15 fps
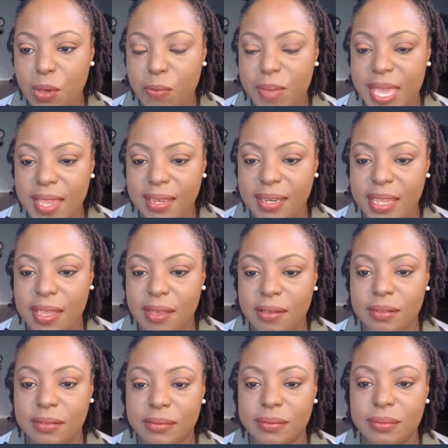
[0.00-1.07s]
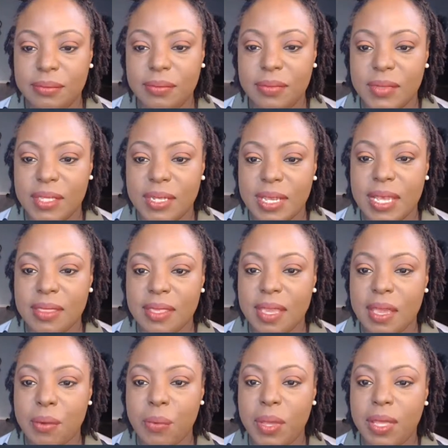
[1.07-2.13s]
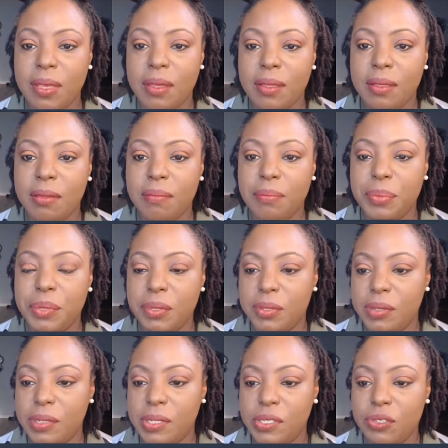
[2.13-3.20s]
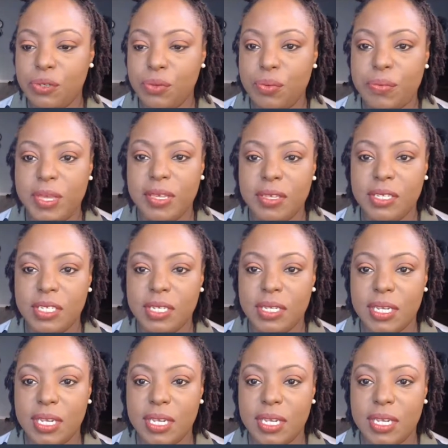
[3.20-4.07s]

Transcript: back down. I think I went up too much.